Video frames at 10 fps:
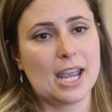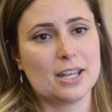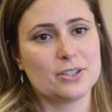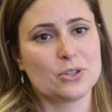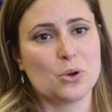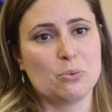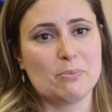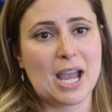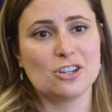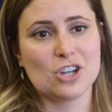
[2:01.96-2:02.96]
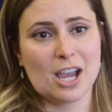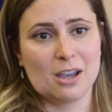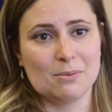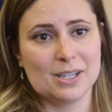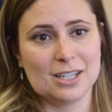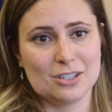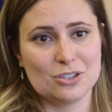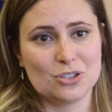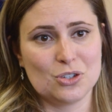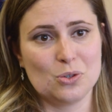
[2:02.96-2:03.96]
And so my job
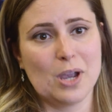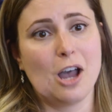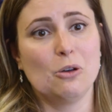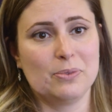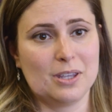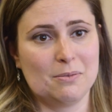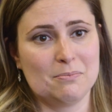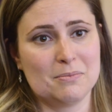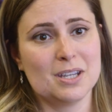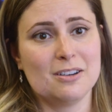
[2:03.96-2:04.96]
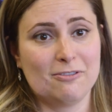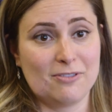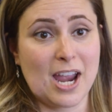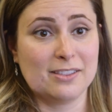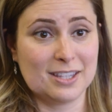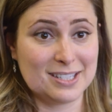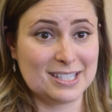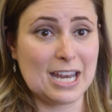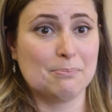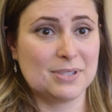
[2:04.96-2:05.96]
is to help them find the
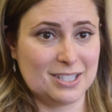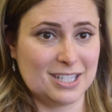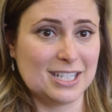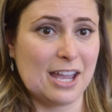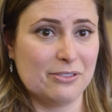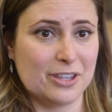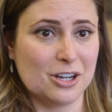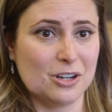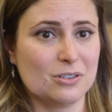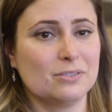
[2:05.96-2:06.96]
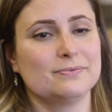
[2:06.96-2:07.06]
steps to get there.